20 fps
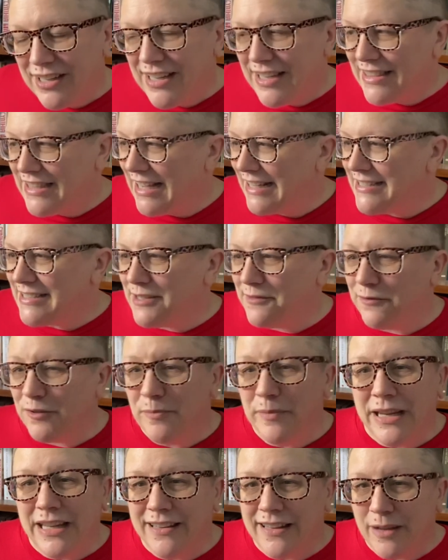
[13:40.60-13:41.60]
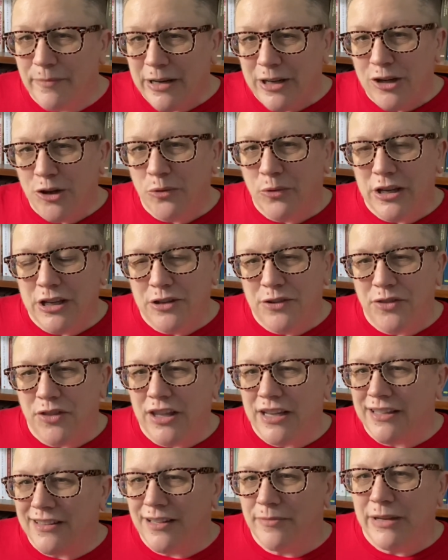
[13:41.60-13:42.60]
that's it for me. Let me know what you
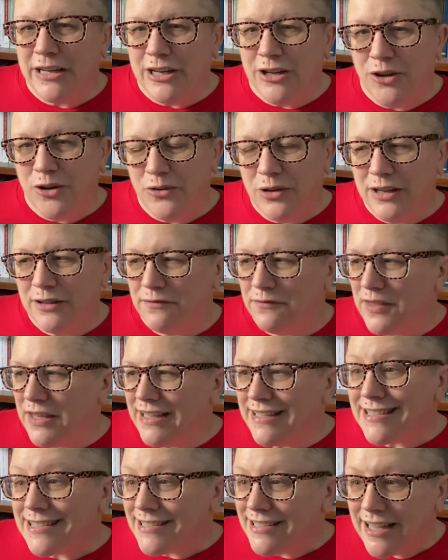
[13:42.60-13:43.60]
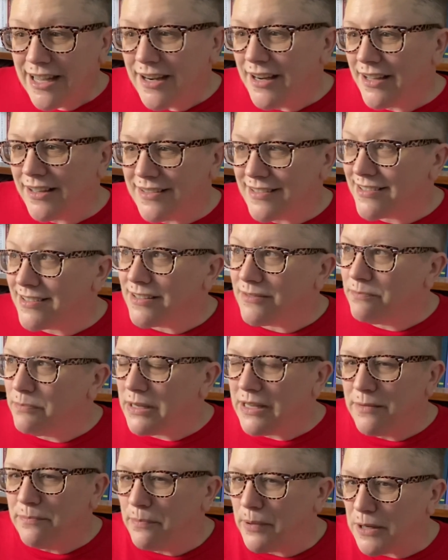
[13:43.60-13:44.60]
think. Let me know if the aesthetics, the
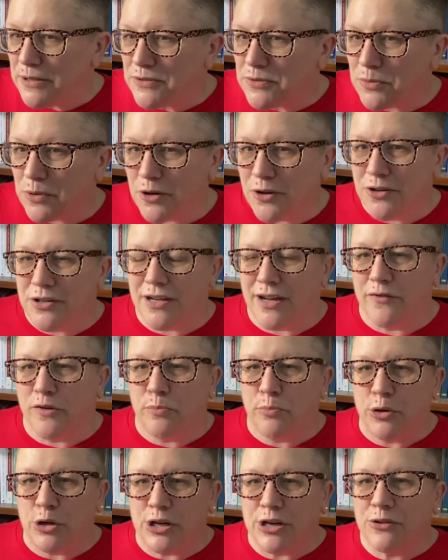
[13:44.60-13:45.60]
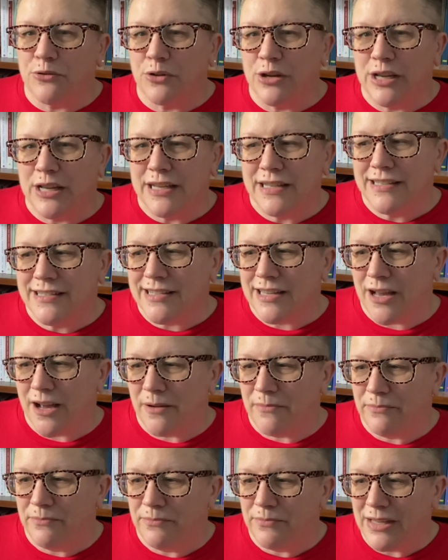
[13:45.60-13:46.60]
big buzzword of a book is
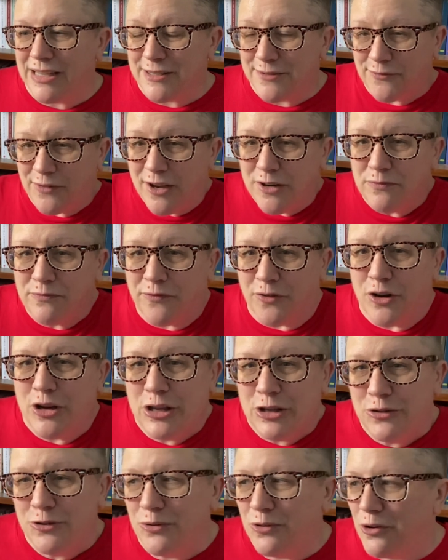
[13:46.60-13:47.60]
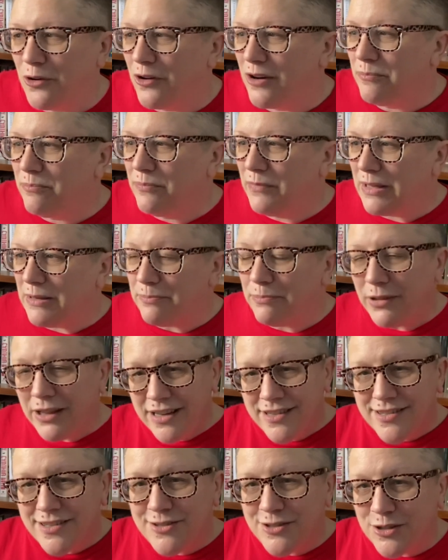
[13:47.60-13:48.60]
fun for you or
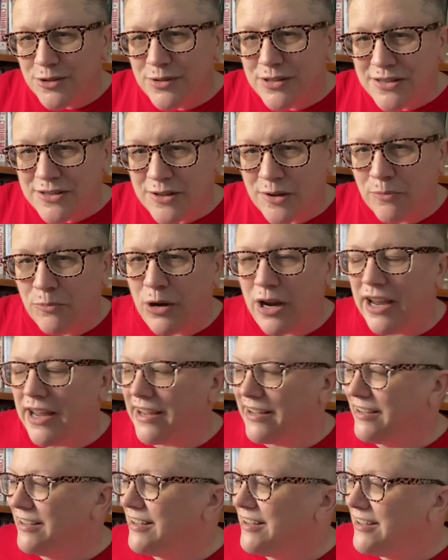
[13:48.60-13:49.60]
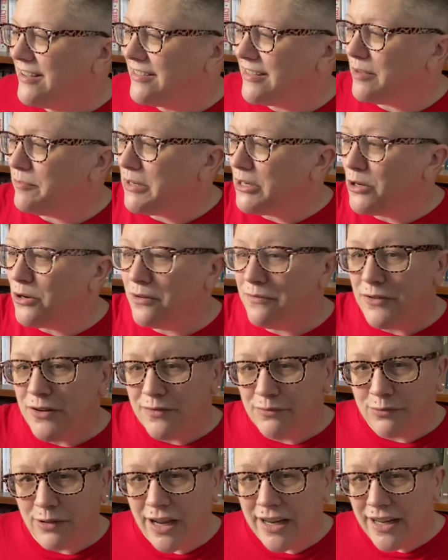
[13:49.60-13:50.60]
pleases you in some way. Let me know if
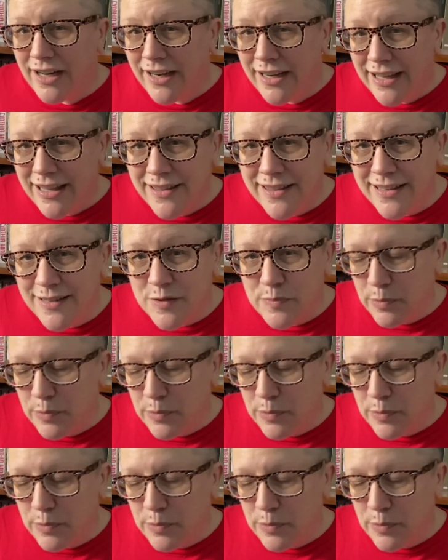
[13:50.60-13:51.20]
you've read any of these